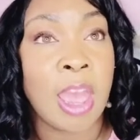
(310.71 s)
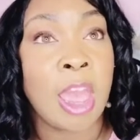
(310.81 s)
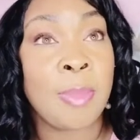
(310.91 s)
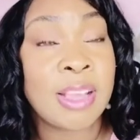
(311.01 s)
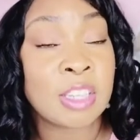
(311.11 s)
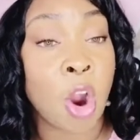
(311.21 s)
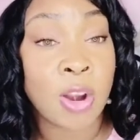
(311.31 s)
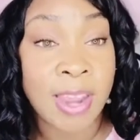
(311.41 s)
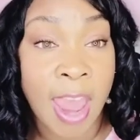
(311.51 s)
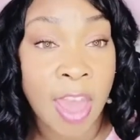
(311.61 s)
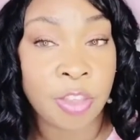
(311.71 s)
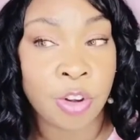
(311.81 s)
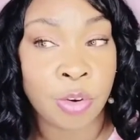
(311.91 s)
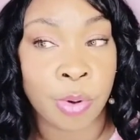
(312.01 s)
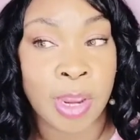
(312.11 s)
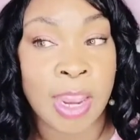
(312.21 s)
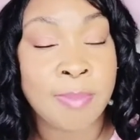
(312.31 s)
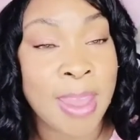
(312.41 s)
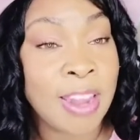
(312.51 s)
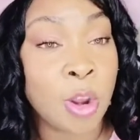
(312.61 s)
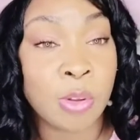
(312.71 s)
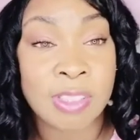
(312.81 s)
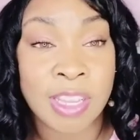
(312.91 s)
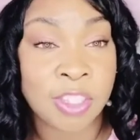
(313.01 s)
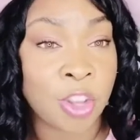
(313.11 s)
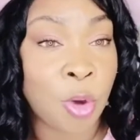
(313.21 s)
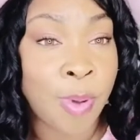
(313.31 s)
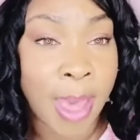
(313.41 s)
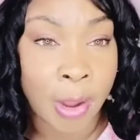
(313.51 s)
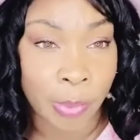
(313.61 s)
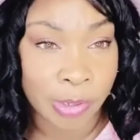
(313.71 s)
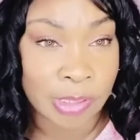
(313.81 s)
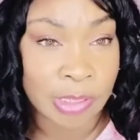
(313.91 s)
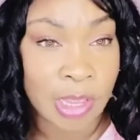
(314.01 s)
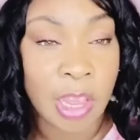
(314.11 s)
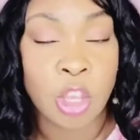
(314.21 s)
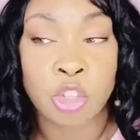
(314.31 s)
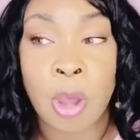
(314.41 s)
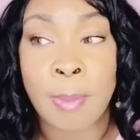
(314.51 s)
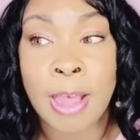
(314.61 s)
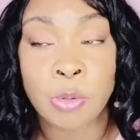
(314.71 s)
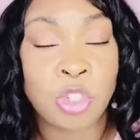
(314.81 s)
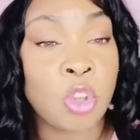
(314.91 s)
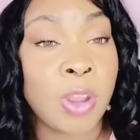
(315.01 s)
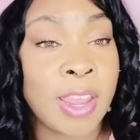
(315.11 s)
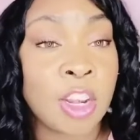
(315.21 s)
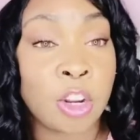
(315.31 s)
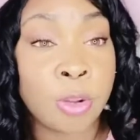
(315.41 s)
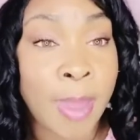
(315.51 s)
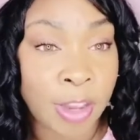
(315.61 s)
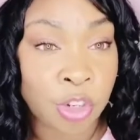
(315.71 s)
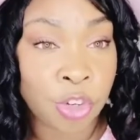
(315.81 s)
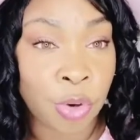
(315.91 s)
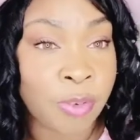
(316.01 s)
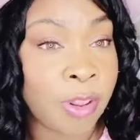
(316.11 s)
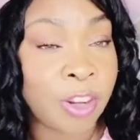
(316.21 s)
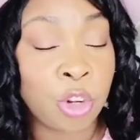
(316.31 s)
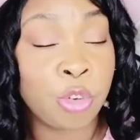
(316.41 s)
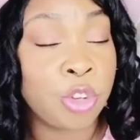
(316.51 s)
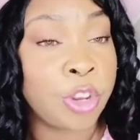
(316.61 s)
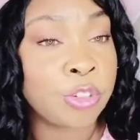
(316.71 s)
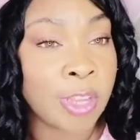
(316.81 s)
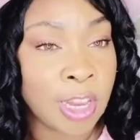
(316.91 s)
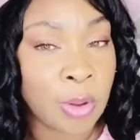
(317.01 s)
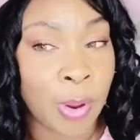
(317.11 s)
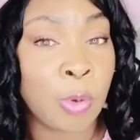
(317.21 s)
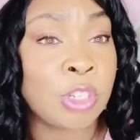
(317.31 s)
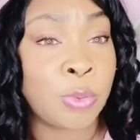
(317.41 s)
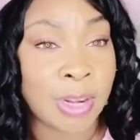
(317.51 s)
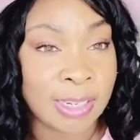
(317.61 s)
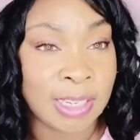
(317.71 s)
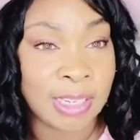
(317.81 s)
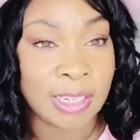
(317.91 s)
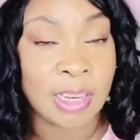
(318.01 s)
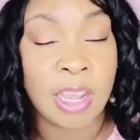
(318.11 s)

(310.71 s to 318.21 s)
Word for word: And because I already had the degree, it made no sense to go backwards. So I might as well just go ahead and get another bachelor's degree if I only had to do 2 years anyway, which is what I did.